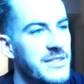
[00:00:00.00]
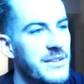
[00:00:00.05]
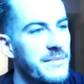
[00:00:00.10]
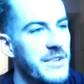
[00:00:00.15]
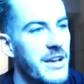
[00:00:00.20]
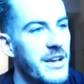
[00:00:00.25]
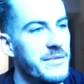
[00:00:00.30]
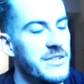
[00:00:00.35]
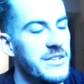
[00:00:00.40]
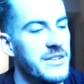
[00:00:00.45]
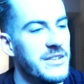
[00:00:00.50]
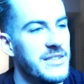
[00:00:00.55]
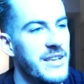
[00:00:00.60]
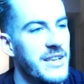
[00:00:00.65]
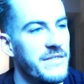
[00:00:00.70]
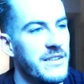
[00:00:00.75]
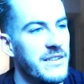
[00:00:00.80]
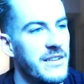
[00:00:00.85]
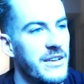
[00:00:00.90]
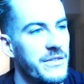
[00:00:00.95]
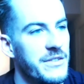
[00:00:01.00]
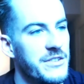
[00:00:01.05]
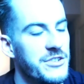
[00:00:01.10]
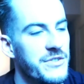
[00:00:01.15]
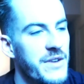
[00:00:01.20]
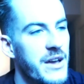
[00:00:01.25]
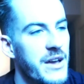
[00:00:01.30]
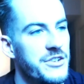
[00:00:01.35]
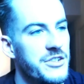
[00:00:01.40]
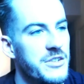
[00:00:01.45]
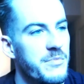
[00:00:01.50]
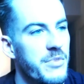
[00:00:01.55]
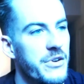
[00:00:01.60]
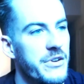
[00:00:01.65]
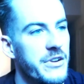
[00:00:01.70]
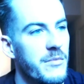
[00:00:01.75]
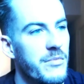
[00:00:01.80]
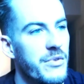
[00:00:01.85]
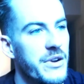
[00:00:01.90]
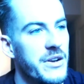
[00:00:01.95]
sometimes you just have to tell the strategy
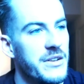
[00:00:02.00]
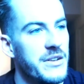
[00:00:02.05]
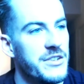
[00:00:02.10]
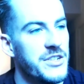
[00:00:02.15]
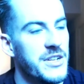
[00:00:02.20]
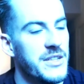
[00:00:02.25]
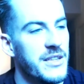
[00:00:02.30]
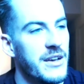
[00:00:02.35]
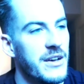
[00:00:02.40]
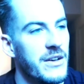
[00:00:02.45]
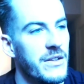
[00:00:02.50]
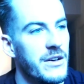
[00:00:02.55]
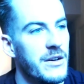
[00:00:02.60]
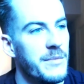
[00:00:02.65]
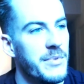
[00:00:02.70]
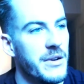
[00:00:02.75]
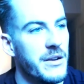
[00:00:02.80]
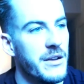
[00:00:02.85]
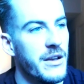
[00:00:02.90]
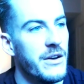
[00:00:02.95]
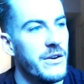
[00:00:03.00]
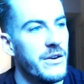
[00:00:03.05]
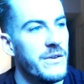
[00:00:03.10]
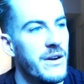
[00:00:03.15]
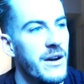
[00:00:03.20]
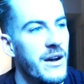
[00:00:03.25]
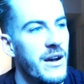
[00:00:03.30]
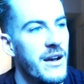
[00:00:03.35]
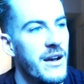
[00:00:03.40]
part of your brain to shut the hell up and go.